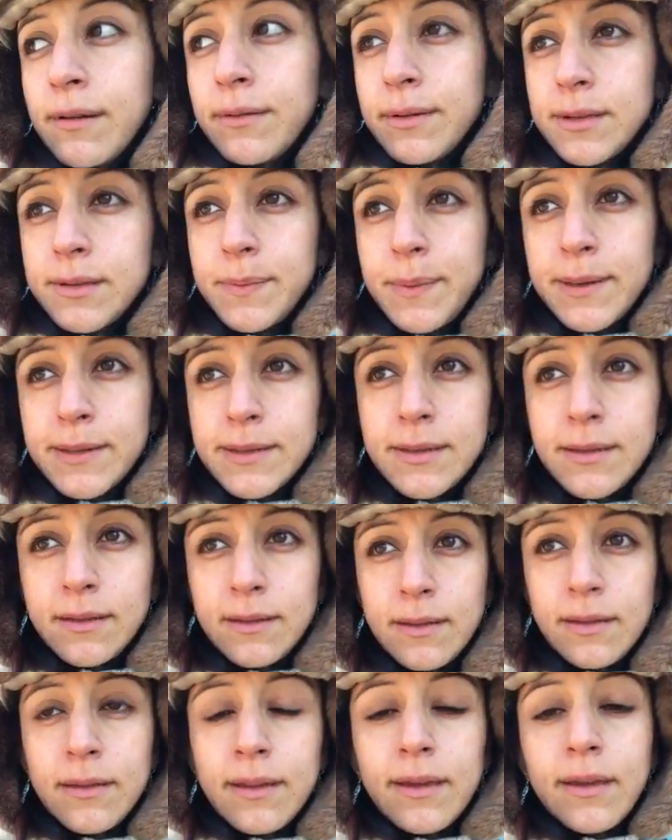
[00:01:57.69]
was
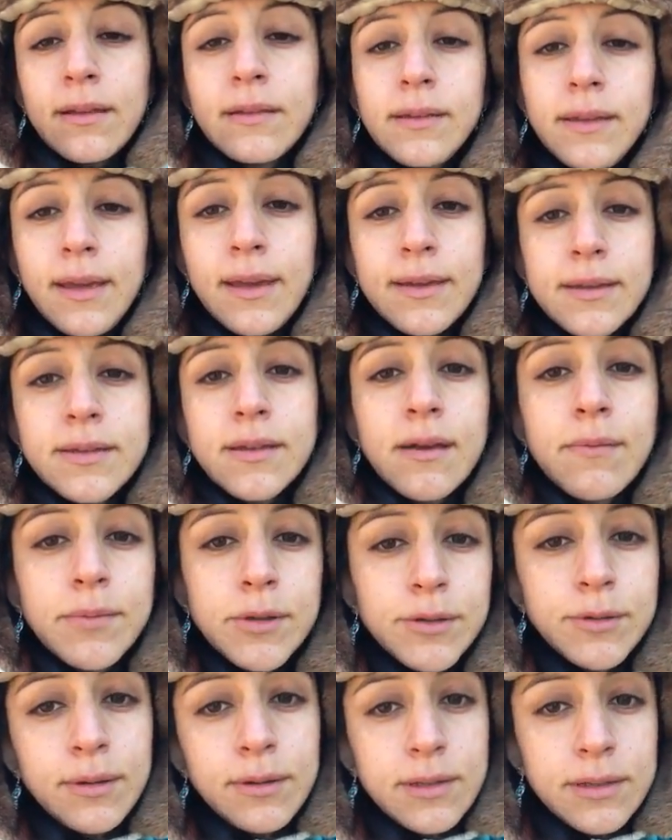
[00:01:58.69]
basically like a liaison
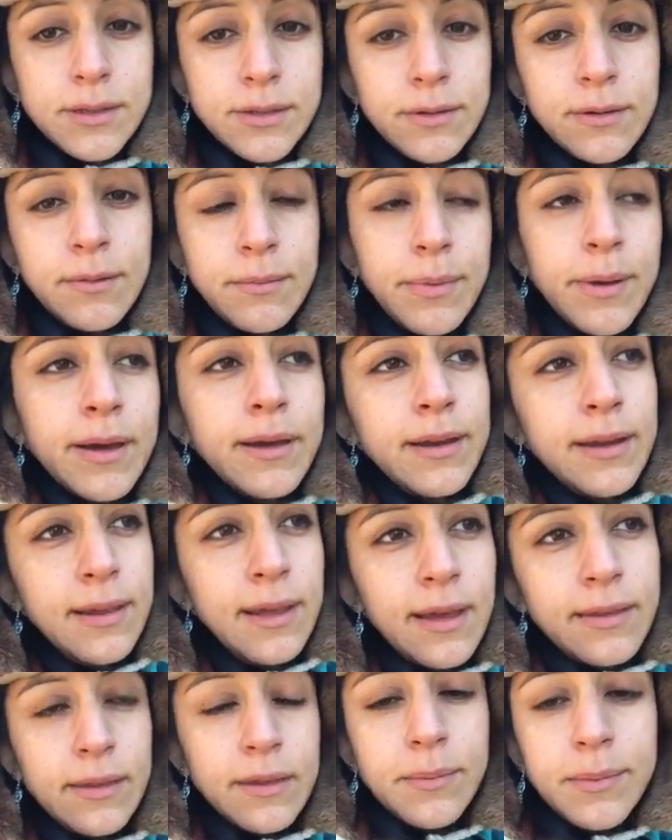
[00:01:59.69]
between the student body
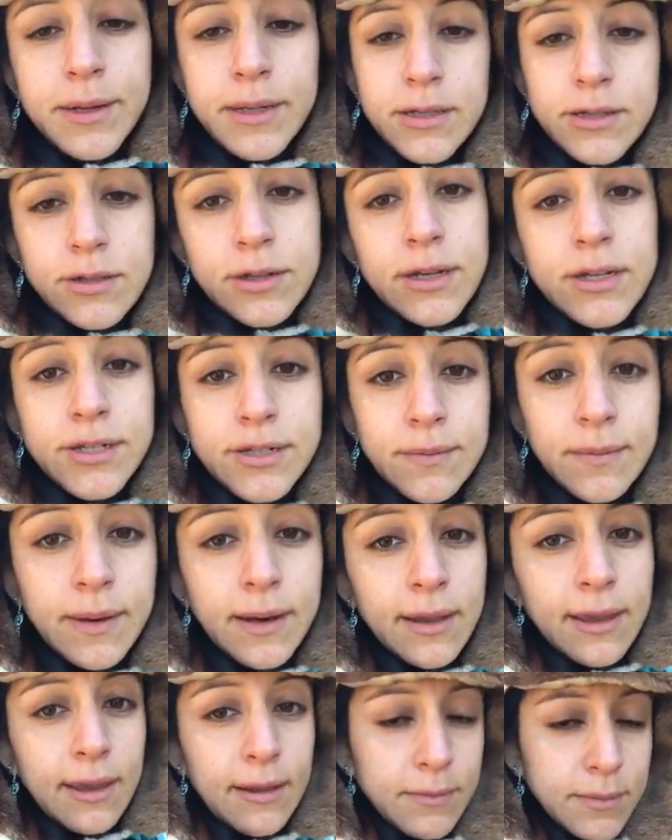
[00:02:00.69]
and the administration when
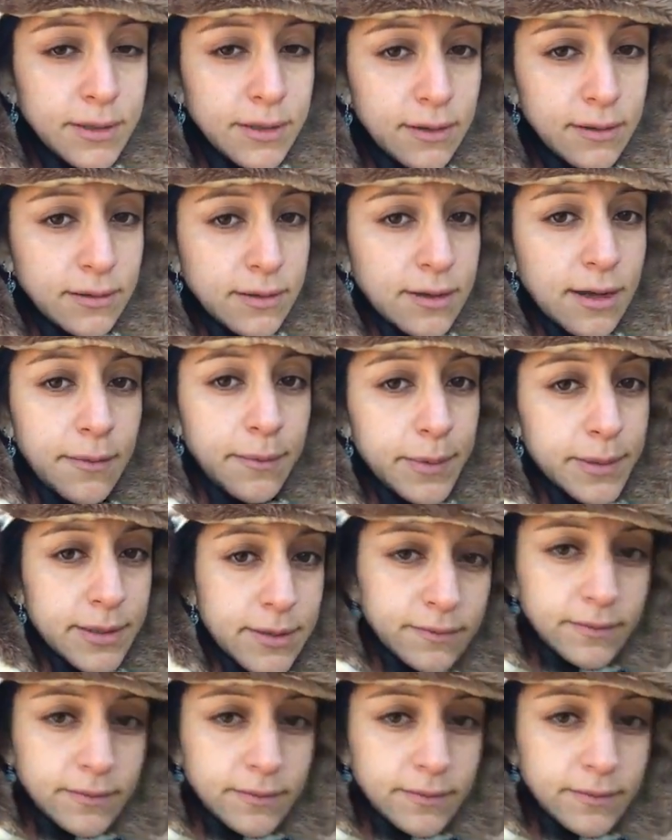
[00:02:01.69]
it came to topics of